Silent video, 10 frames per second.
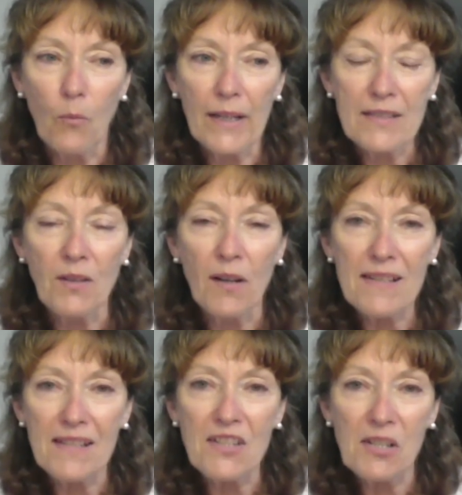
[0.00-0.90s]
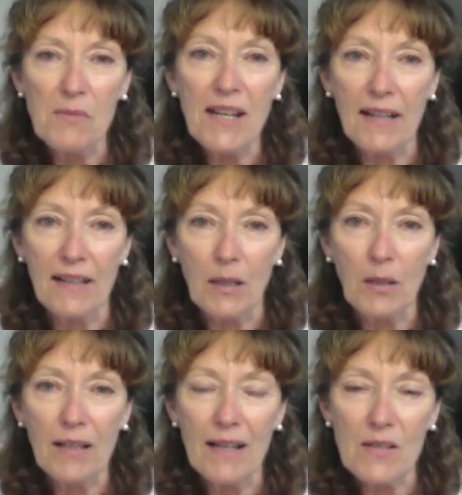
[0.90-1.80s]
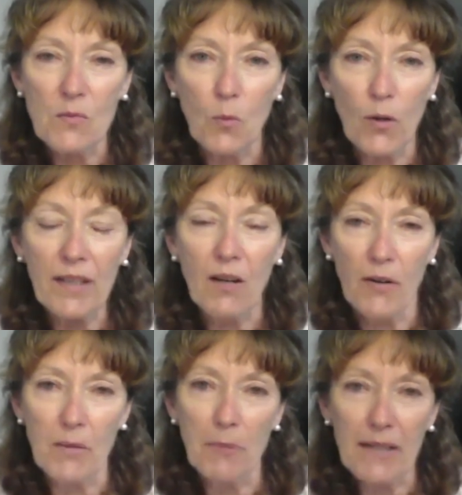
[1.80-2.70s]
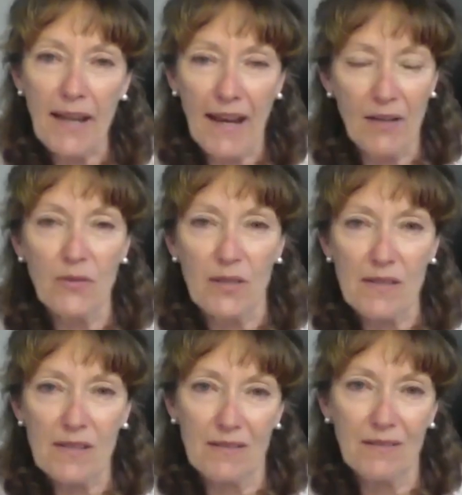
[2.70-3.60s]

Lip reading: it's not as intimidating as working on a big canvas,